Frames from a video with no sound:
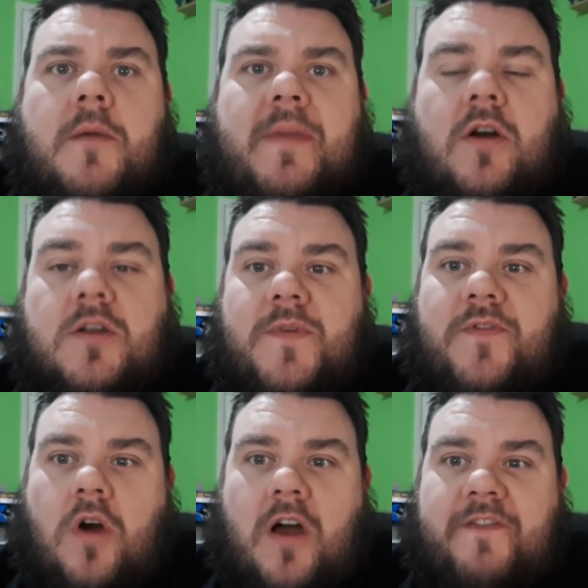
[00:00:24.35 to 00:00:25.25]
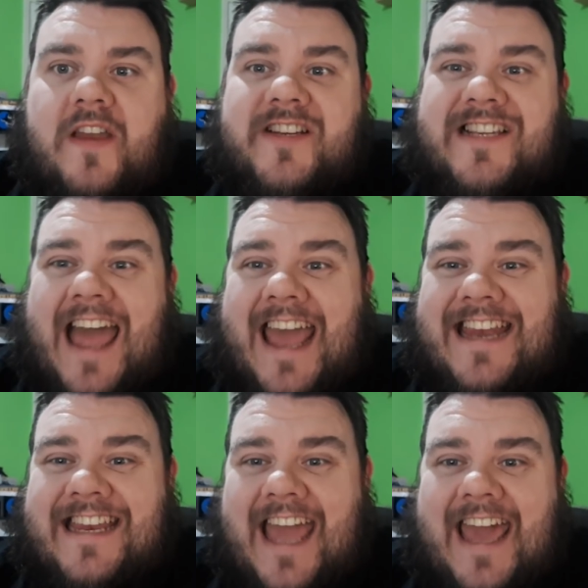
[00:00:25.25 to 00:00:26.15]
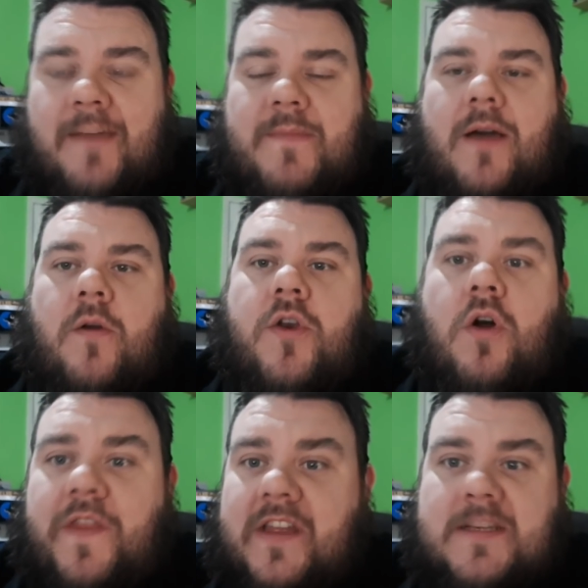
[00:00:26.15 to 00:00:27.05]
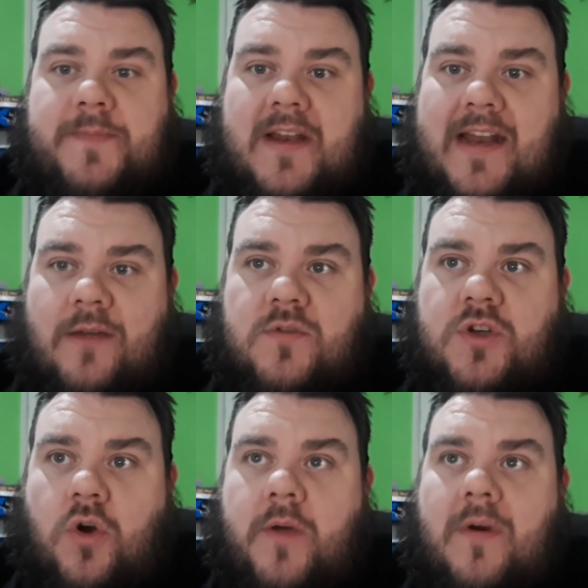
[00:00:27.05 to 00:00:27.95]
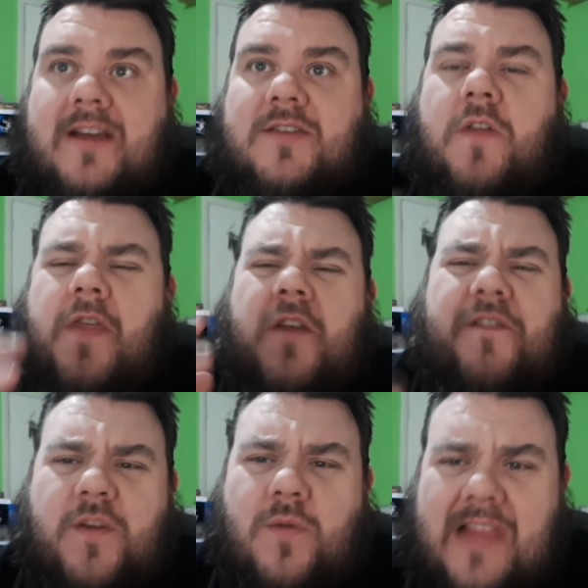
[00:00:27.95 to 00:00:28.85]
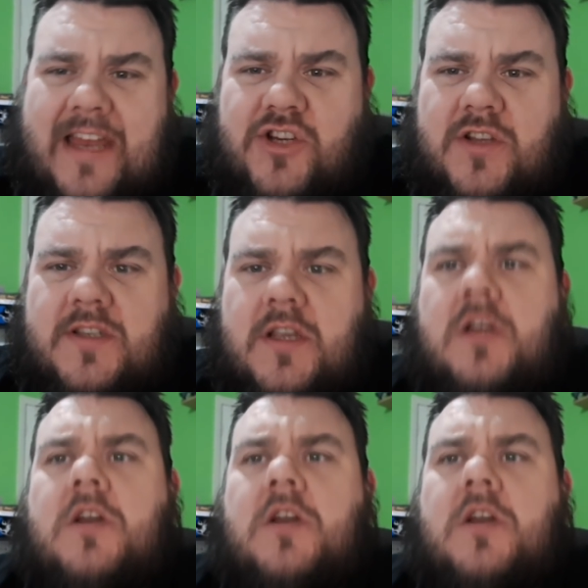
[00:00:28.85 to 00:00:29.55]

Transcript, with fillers: Because we've got Avengers Endgame. Now, nothing has been announced toy-wise, other than a few Legends.